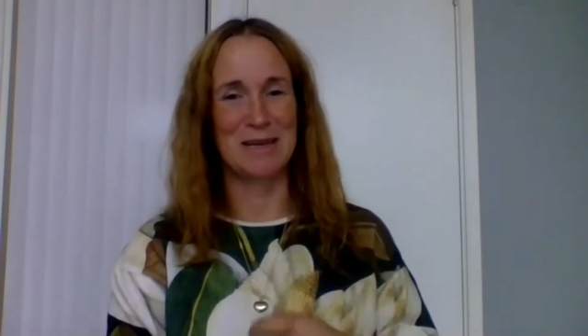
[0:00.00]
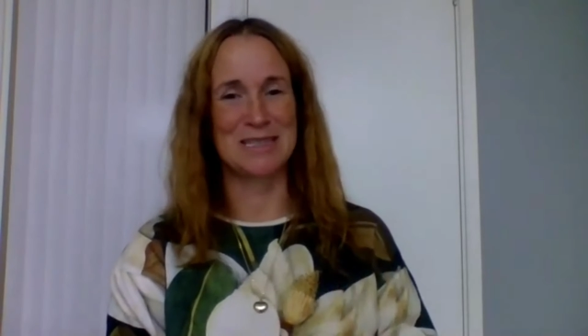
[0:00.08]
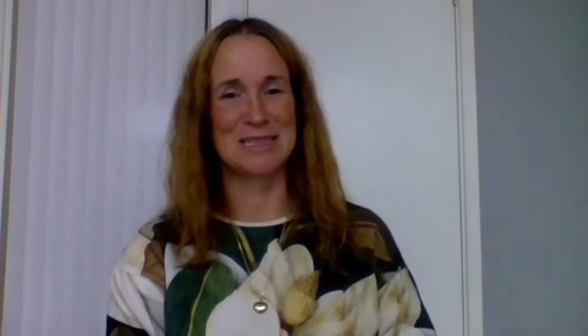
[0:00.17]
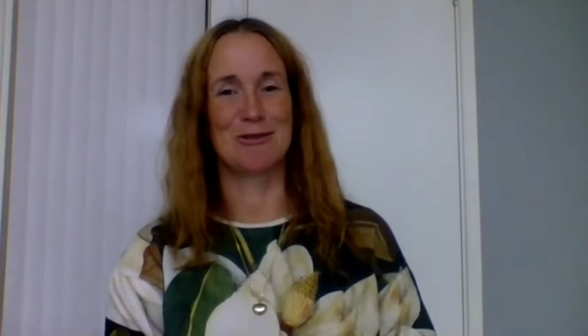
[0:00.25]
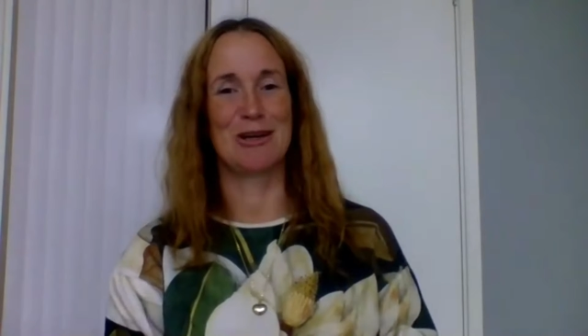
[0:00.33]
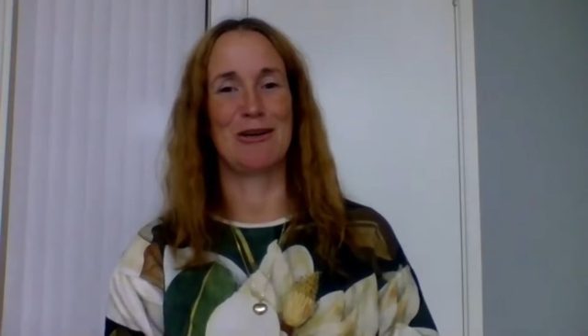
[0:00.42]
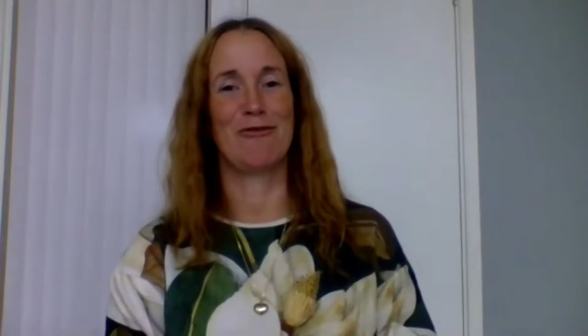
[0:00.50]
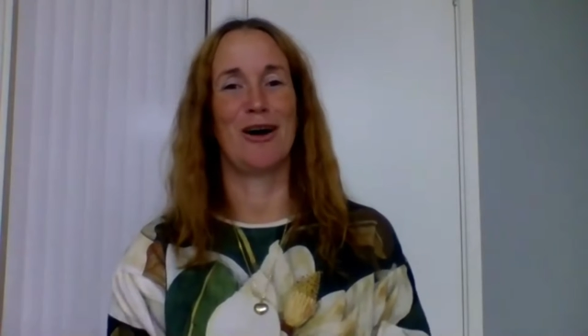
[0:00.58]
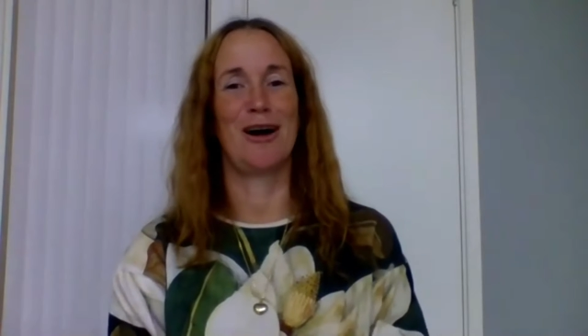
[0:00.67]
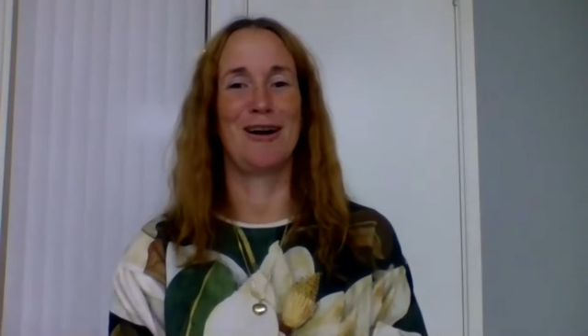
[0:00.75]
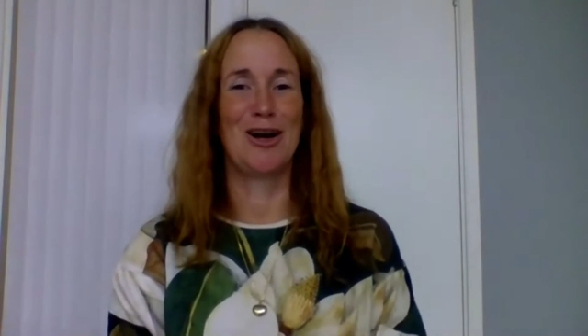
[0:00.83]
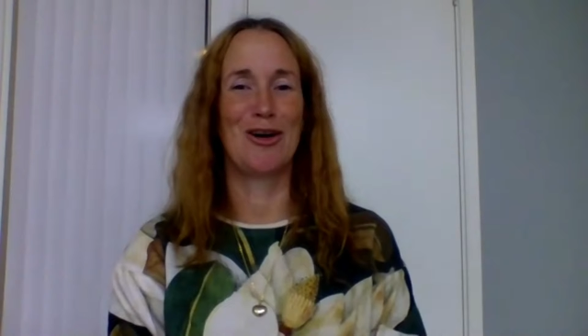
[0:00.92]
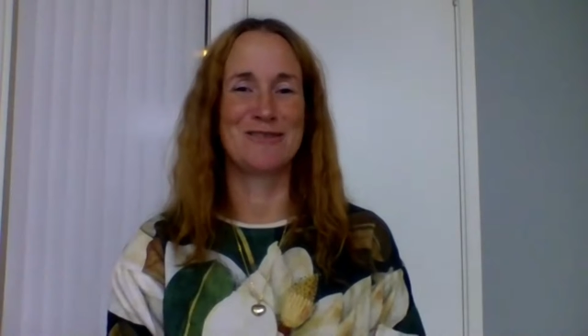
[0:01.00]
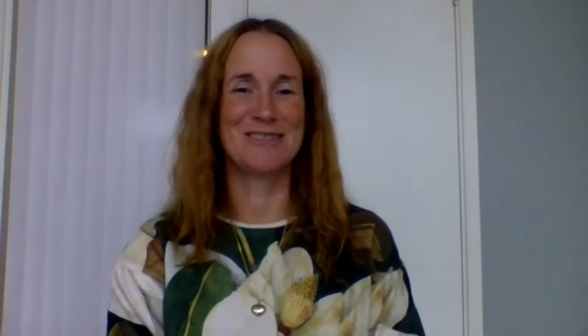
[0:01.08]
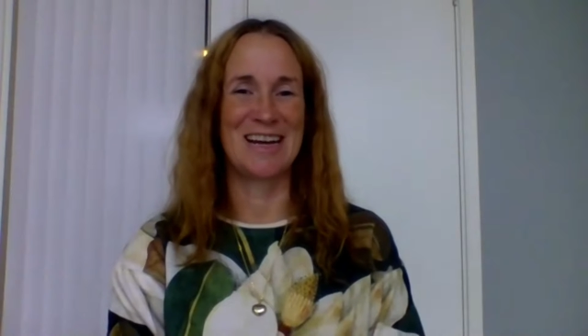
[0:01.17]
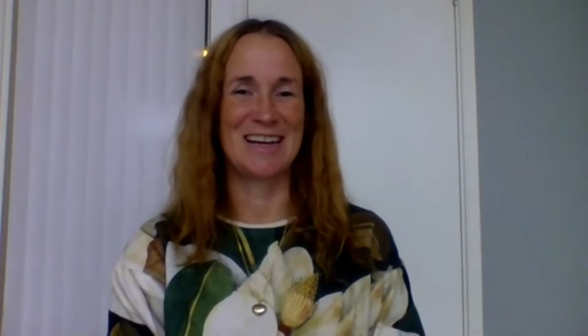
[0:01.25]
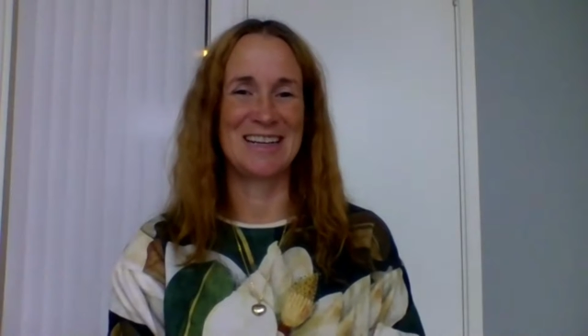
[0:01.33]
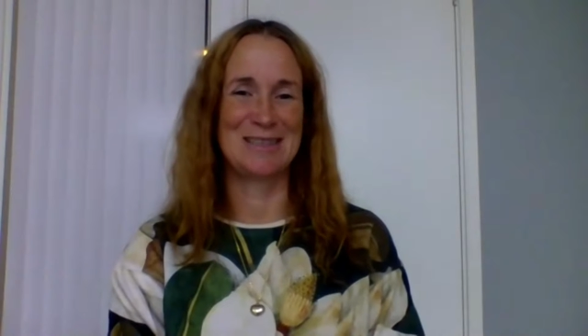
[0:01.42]
better if our love
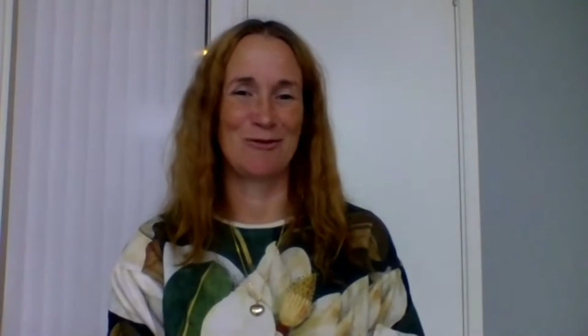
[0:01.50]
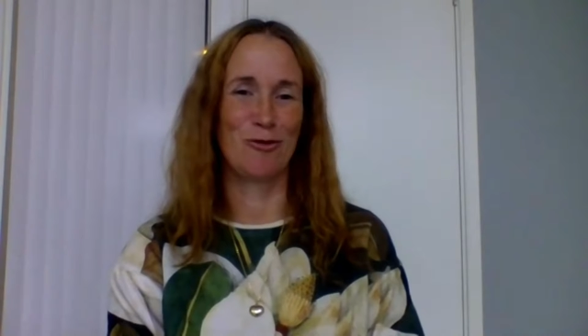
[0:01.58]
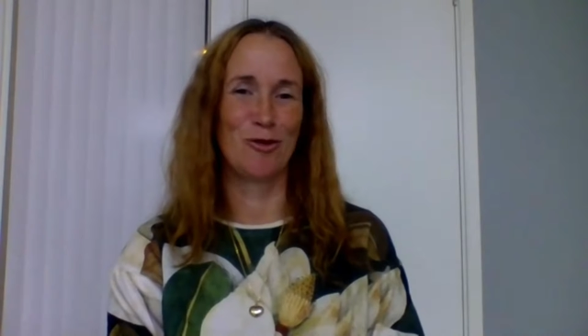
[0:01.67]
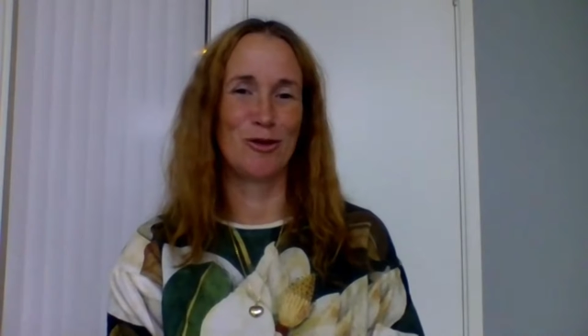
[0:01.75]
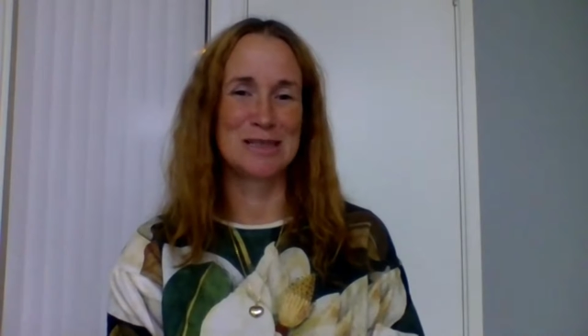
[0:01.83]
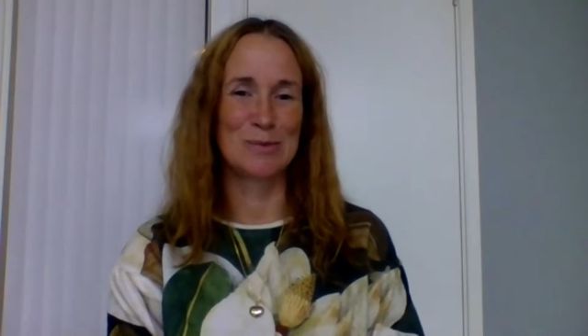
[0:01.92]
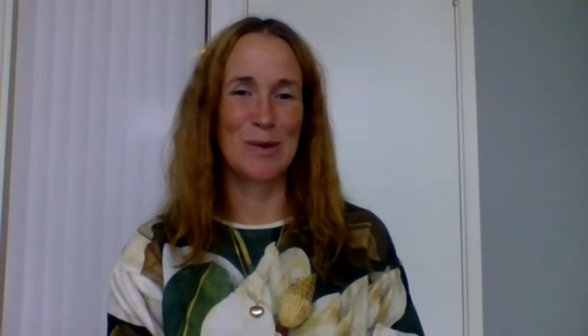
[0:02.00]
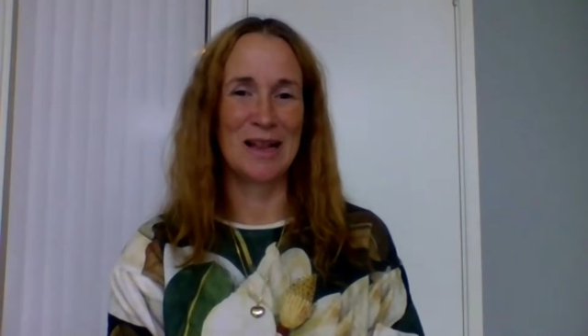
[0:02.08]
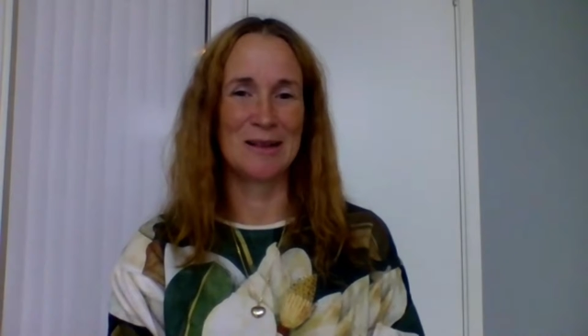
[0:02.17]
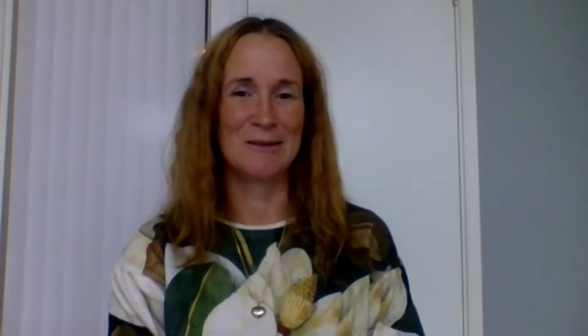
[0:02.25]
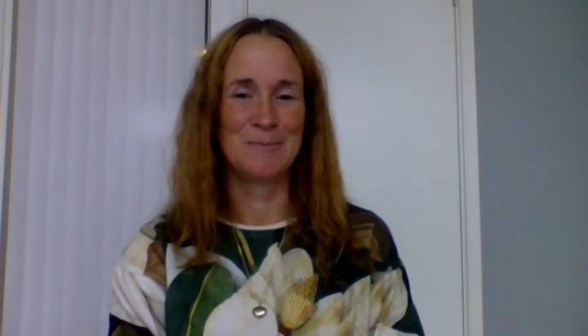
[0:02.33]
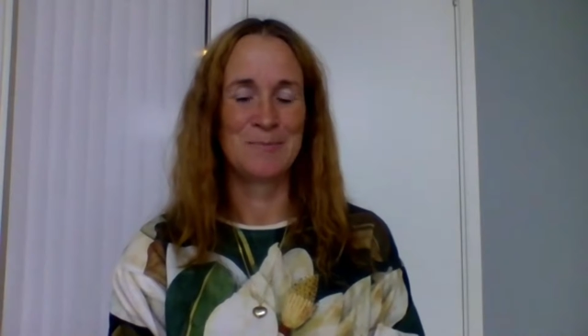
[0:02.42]
tank is full as well.